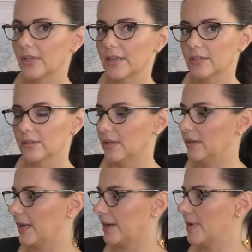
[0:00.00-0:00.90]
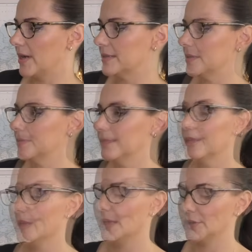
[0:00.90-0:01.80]
Like a little atomizer,
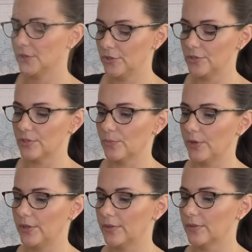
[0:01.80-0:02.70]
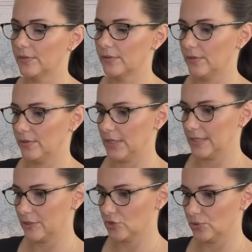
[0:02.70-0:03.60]
and you can use it with
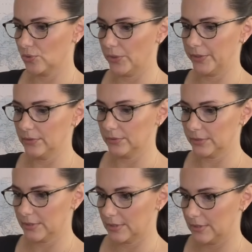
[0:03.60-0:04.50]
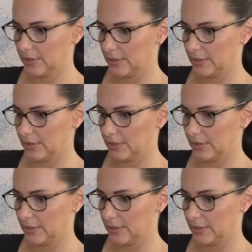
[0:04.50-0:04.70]
essential oils.